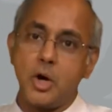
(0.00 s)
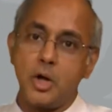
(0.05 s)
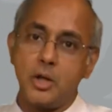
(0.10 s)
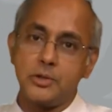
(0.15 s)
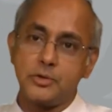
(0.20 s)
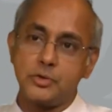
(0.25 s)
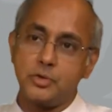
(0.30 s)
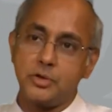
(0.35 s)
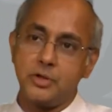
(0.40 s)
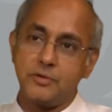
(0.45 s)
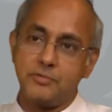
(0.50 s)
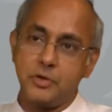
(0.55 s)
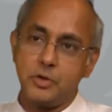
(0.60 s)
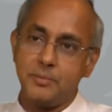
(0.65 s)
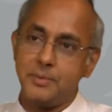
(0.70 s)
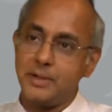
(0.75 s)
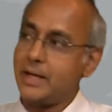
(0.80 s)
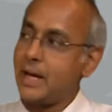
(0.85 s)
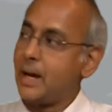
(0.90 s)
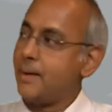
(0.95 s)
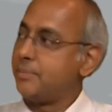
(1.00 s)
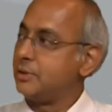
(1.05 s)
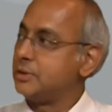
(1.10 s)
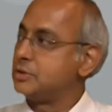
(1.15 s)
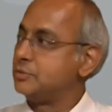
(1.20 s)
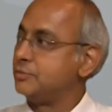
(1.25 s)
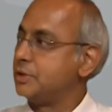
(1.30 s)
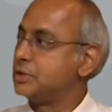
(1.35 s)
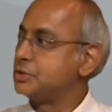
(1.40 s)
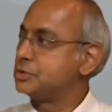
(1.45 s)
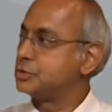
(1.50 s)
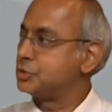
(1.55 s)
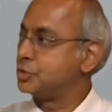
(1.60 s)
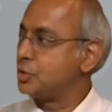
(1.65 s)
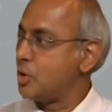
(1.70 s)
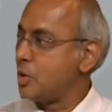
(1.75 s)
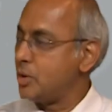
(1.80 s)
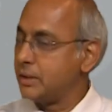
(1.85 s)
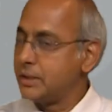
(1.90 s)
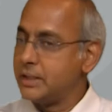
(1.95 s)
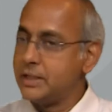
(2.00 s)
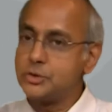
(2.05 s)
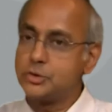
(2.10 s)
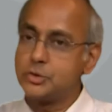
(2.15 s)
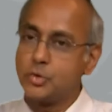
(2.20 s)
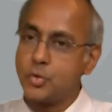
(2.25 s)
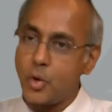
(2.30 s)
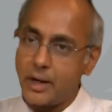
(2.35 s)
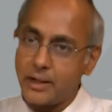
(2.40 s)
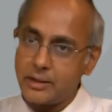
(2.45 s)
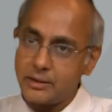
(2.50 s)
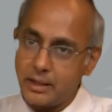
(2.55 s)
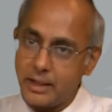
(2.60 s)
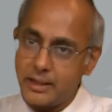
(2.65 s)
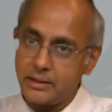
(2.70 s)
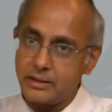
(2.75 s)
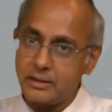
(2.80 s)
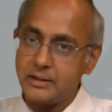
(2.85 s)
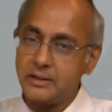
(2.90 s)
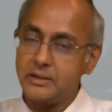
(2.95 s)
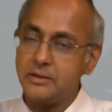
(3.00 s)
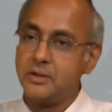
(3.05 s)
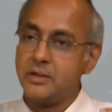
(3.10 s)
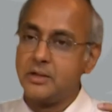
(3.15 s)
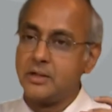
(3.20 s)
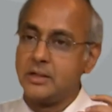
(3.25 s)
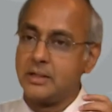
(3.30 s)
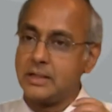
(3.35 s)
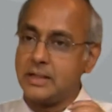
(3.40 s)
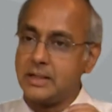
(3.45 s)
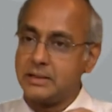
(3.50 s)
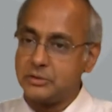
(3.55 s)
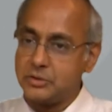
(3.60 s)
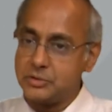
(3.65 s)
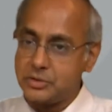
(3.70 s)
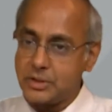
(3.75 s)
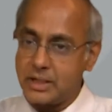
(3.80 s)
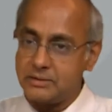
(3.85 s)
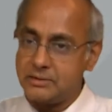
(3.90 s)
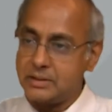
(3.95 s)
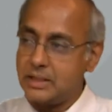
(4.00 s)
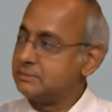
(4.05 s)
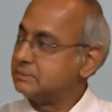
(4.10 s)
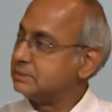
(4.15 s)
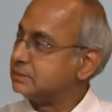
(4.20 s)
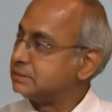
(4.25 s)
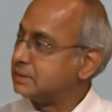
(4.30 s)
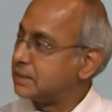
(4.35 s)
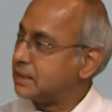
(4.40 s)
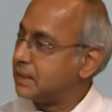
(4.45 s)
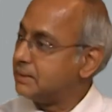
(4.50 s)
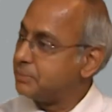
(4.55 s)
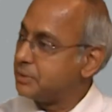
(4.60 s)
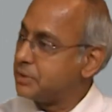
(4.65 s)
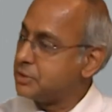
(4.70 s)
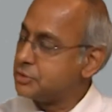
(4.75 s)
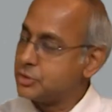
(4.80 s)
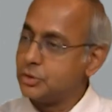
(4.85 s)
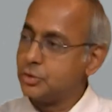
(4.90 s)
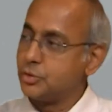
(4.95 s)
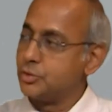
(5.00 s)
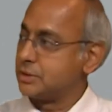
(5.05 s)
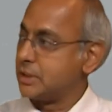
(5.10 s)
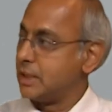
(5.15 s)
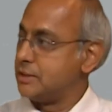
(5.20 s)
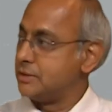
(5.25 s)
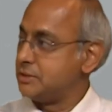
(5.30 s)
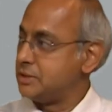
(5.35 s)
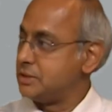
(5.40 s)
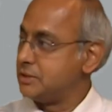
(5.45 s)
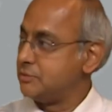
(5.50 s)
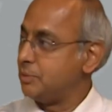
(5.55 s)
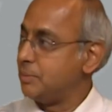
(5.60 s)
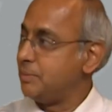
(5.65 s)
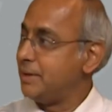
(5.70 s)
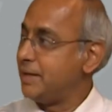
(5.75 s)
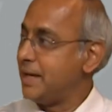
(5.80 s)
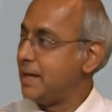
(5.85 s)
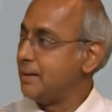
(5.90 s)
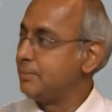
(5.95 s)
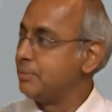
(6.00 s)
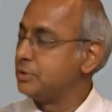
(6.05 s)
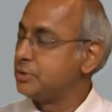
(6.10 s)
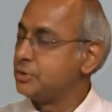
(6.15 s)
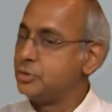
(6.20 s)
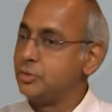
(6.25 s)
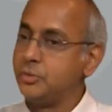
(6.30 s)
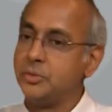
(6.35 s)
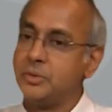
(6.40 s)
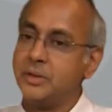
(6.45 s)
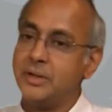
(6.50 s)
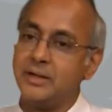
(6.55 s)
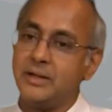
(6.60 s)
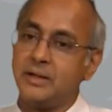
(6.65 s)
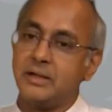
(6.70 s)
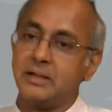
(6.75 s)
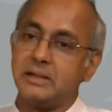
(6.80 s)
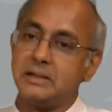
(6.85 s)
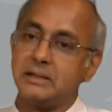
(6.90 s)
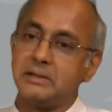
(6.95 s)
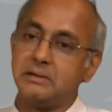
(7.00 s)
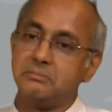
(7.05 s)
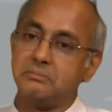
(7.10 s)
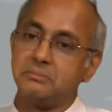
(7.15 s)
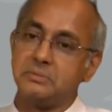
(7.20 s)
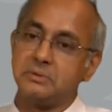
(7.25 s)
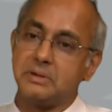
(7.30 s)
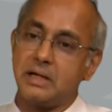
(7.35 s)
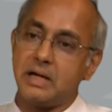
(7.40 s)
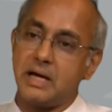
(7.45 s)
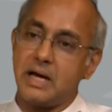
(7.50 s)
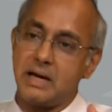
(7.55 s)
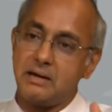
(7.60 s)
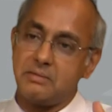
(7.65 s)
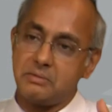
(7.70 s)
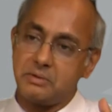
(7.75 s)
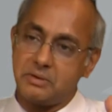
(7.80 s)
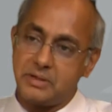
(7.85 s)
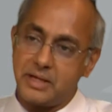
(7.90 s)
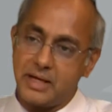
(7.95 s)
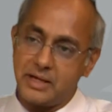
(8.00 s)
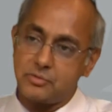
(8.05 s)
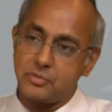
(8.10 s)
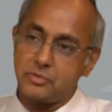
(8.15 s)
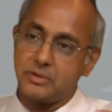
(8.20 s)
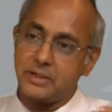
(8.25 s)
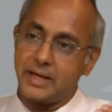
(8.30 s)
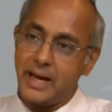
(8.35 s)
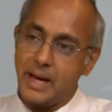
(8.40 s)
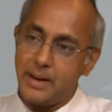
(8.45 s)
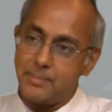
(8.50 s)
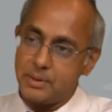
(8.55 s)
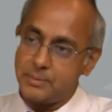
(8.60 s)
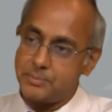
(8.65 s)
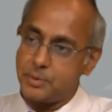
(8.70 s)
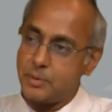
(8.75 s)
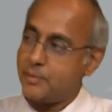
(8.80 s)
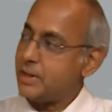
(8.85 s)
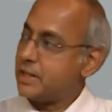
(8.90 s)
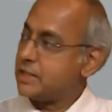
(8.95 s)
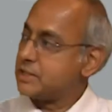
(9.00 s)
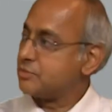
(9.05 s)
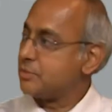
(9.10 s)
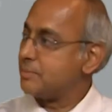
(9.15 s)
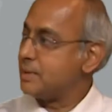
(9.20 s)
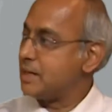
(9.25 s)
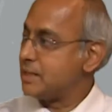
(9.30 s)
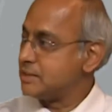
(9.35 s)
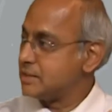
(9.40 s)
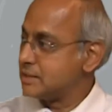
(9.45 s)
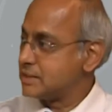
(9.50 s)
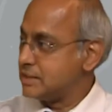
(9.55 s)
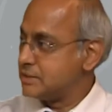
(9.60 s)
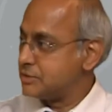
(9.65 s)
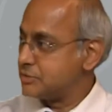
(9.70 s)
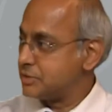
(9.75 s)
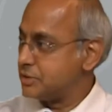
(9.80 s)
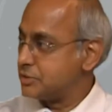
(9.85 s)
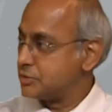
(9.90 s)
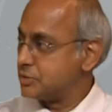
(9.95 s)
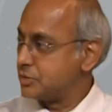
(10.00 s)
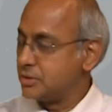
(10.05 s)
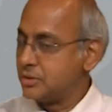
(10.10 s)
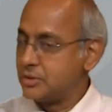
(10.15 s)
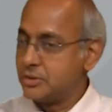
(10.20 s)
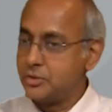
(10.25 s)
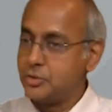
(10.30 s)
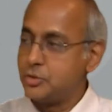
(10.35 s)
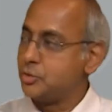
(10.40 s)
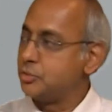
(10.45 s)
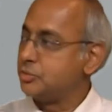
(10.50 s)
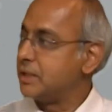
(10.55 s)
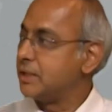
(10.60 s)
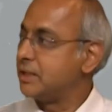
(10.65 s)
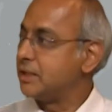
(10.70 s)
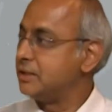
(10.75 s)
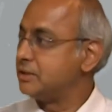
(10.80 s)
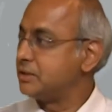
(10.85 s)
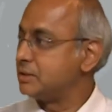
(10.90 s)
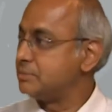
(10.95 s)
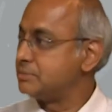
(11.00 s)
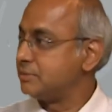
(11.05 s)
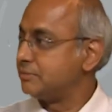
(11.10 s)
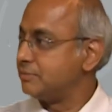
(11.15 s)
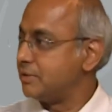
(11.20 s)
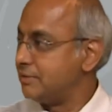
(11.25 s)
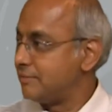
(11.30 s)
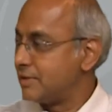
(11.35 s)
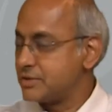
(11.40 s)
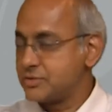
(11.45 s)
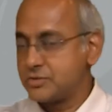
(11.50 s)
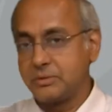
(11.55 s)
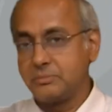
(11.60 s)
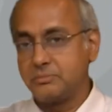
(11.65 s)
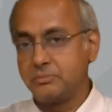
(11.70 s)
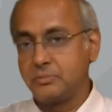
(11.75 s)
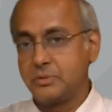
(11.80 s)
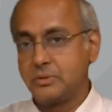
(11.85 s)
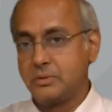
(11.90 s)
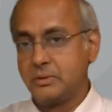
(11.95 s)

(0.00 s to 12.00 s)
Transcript: Also, if human capital is very strong, it's quite likely those the companies in those countries will be able to uh, get the capital providers from other countries to think in terms of investing.